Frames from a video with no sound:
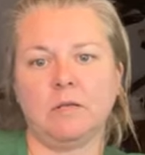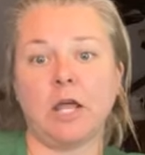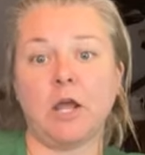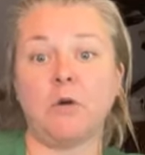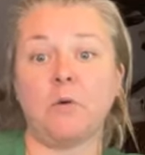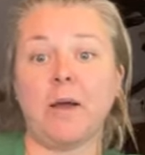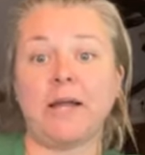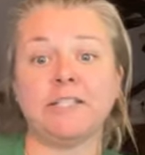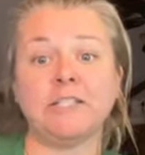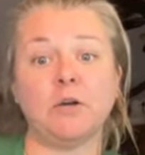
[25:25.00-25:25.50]

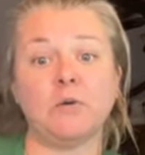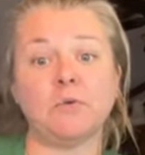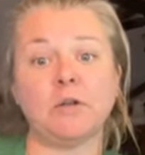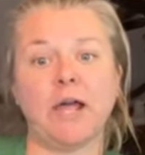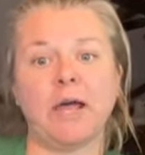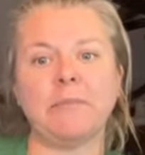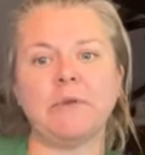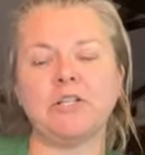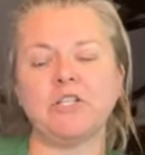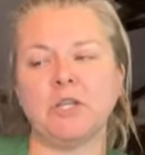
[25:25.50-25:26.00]
No, I don't
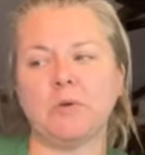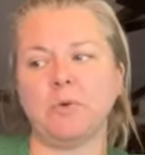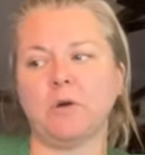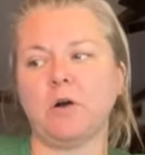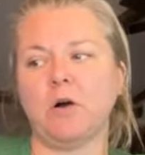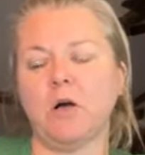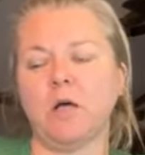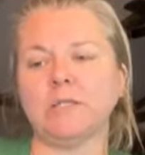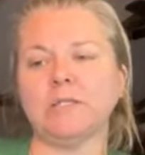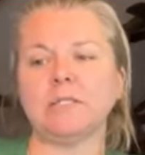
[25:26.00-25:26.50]
know how much they
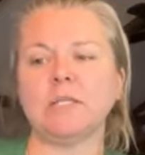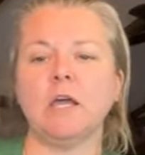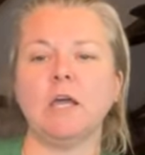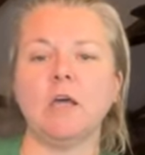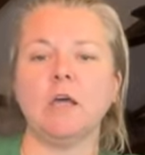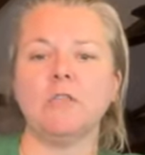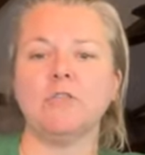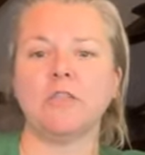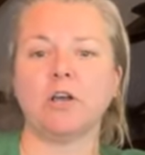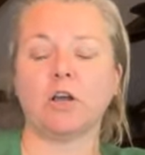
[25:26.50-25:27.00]
would cost.
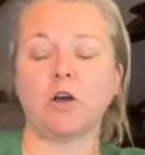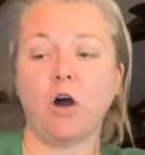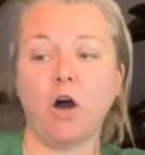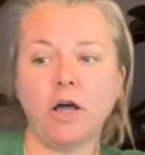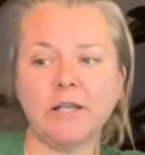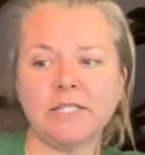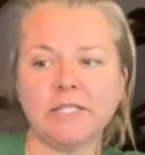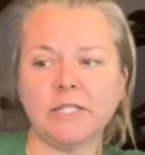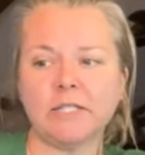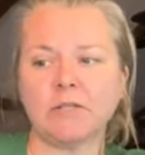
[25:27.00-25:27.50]
The
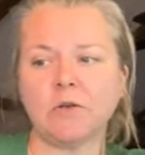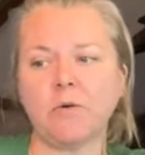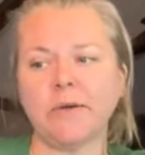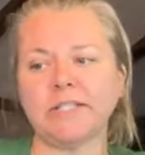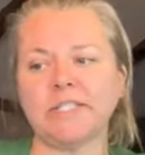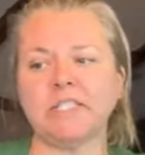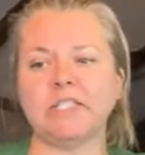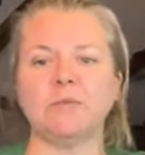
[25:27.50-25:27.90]
cost is going